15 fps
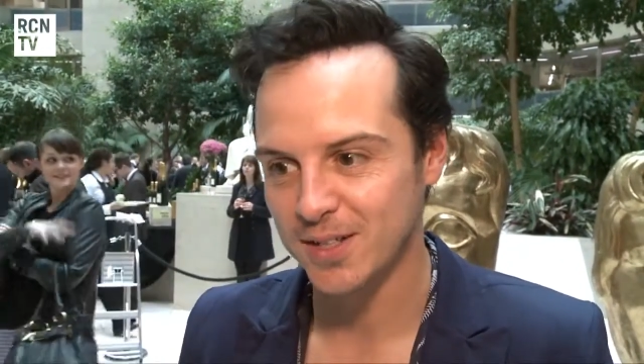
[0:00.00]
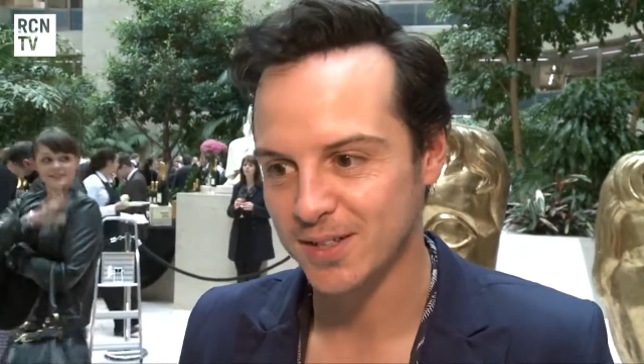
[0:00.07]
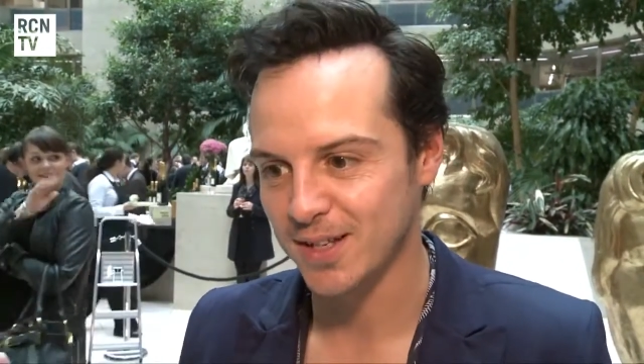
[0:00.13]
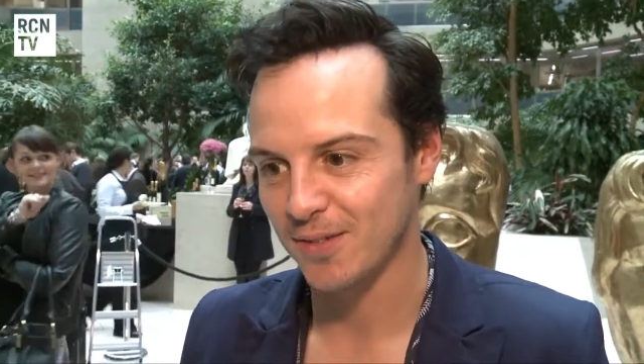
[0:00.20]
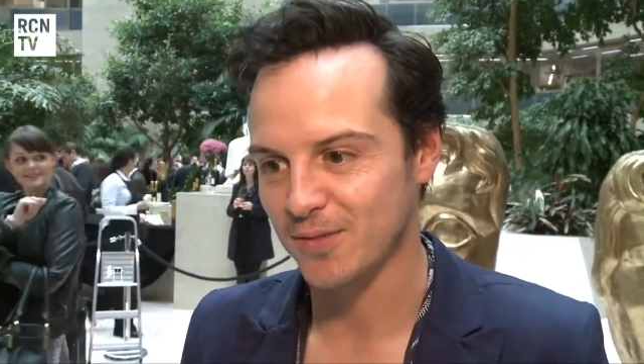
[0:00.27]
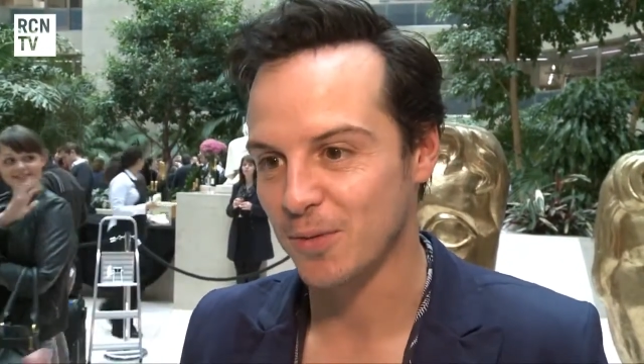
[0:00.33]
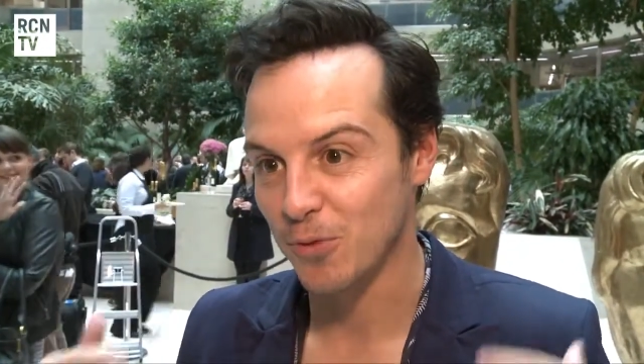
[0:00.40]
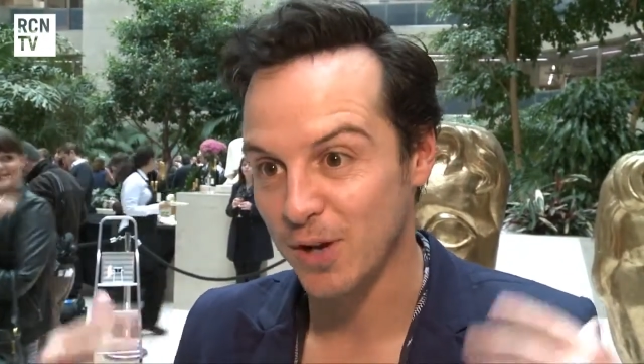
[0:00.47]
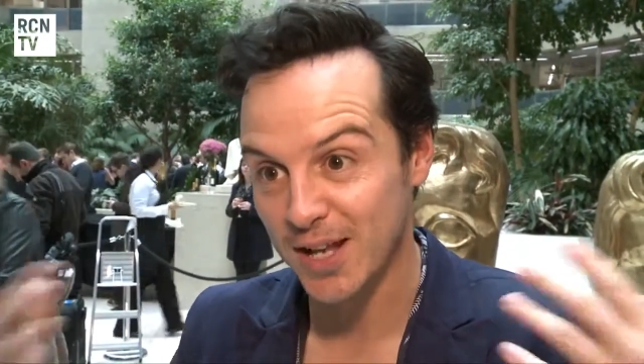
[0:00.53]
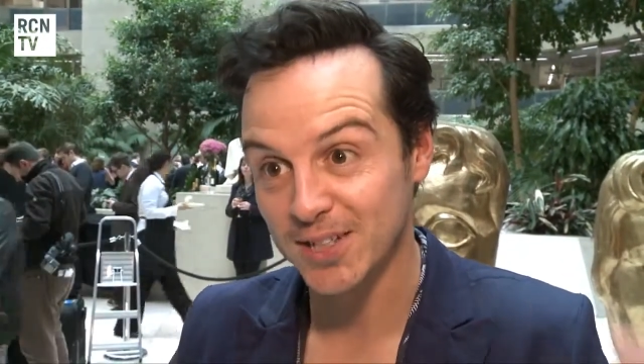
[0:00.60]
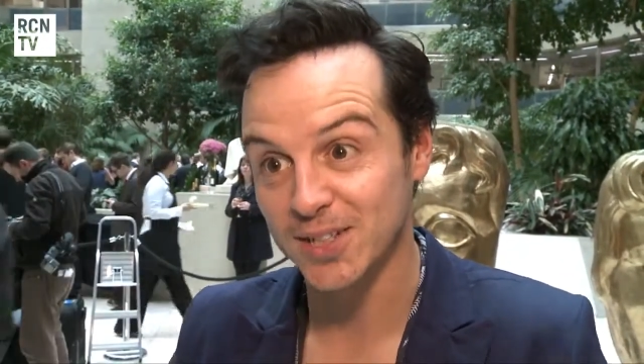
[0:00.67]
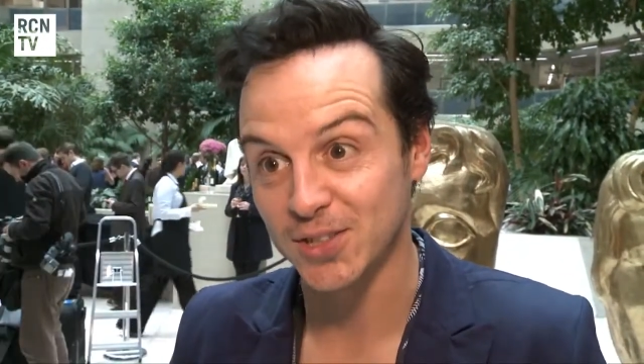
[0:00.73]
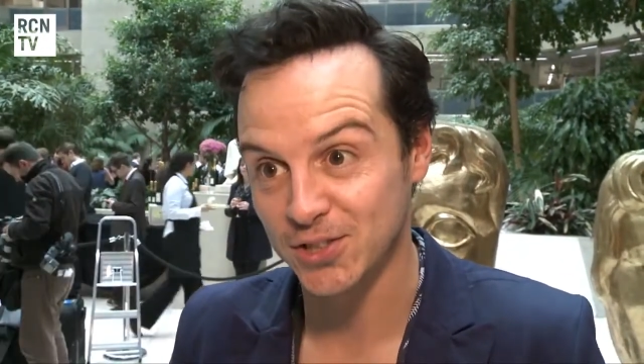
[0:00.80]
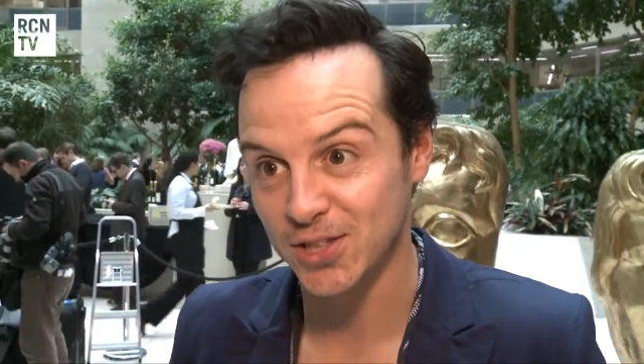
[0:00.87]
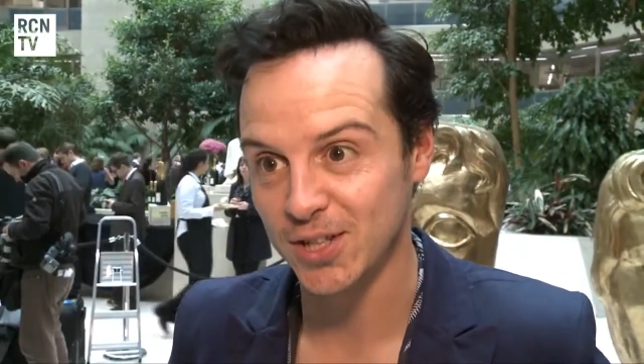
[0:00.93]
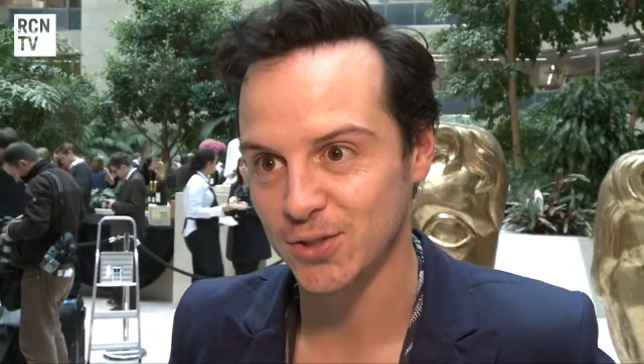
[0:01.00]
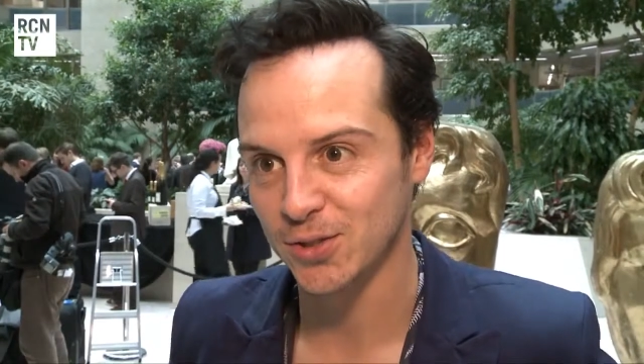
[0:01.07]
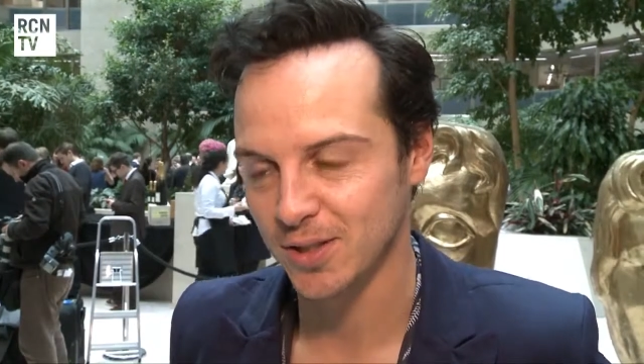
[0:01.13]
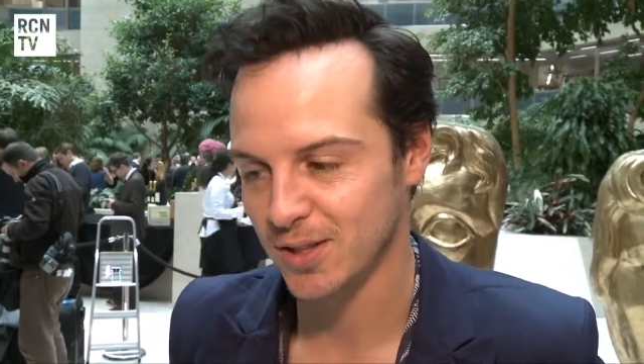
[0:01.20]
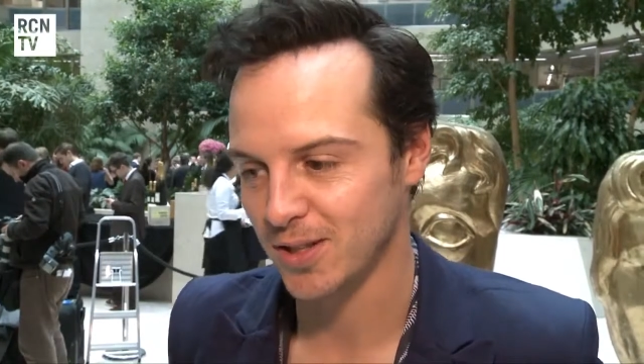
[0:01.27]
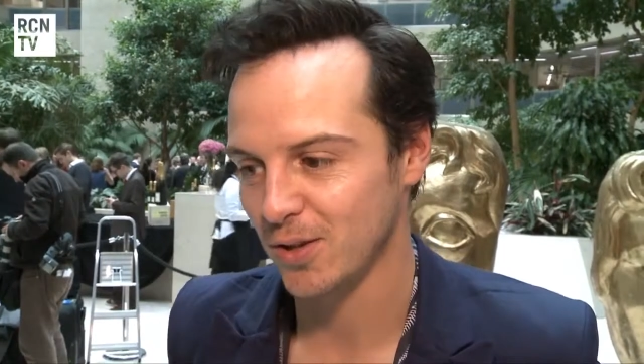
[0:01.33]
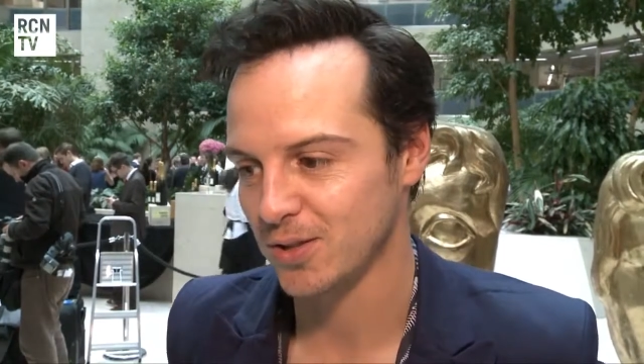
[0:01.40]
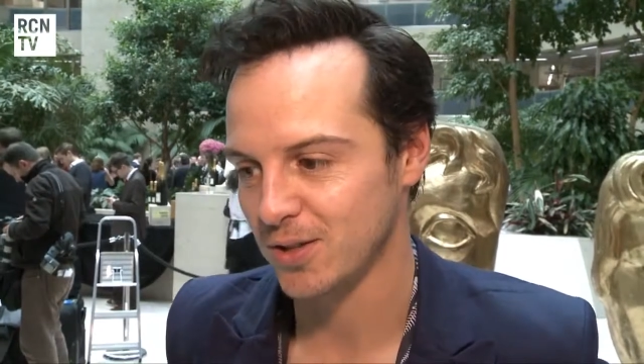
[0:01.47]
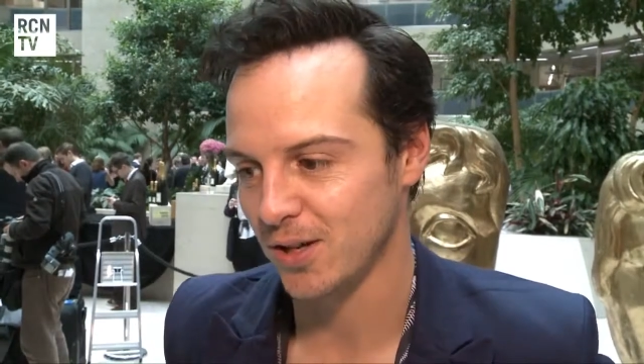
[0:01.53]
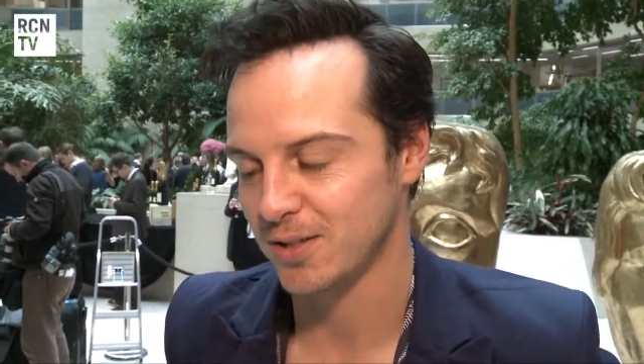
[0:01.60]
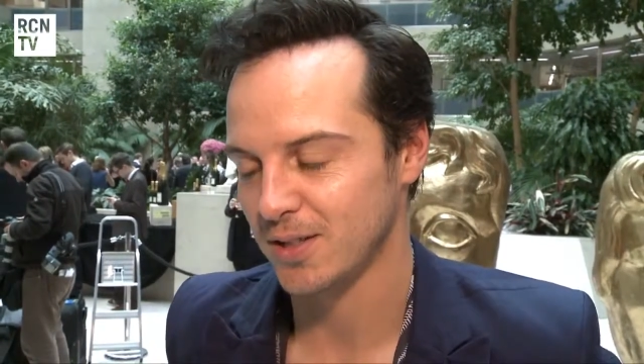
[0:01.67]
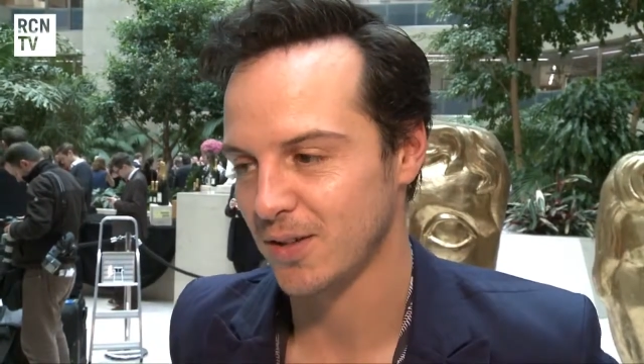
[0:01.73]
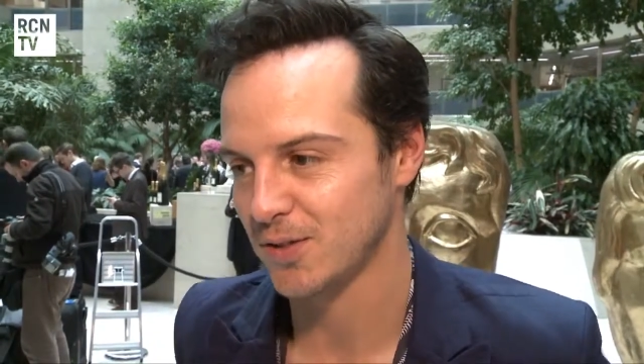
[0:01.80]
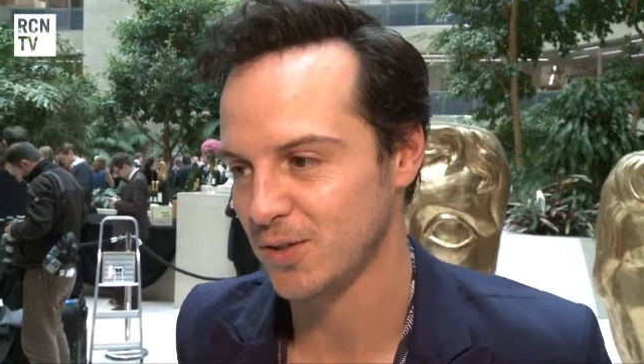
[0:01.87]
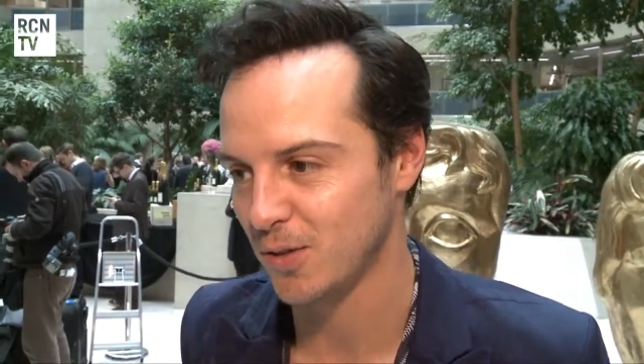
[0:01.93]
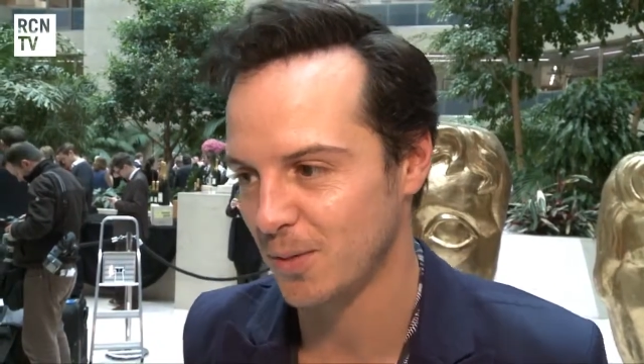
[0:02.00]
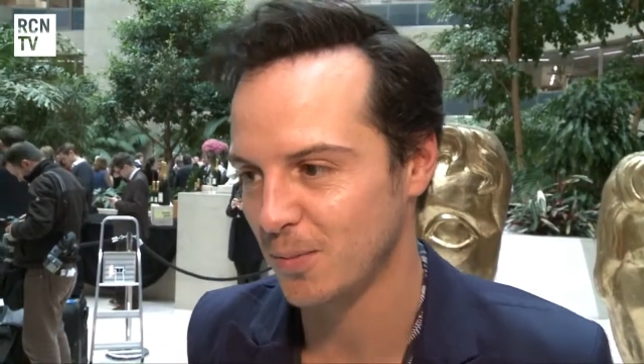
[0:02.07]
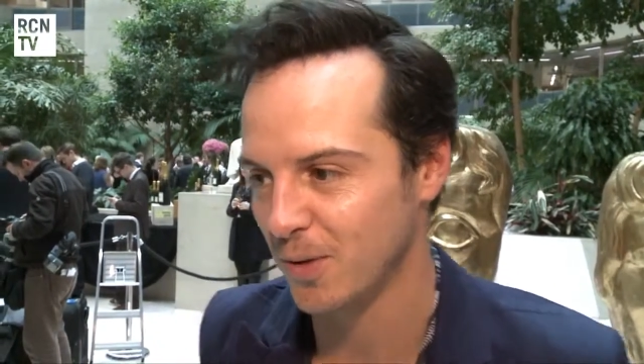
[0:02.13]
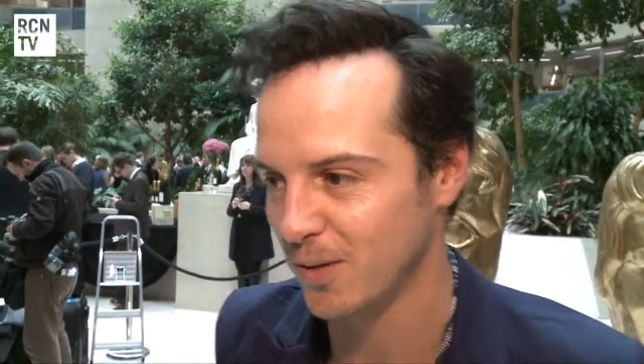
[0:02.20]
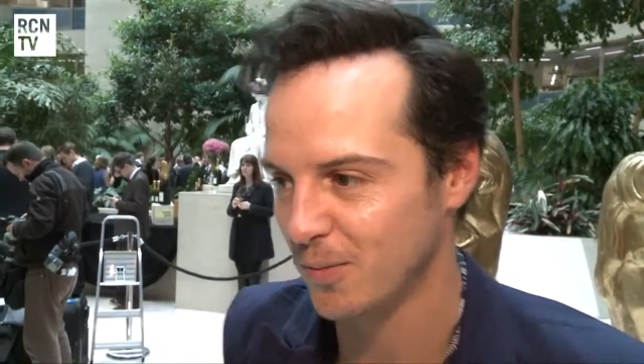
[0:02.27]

I didn't have the relentless schedule that those guys have, so I'm,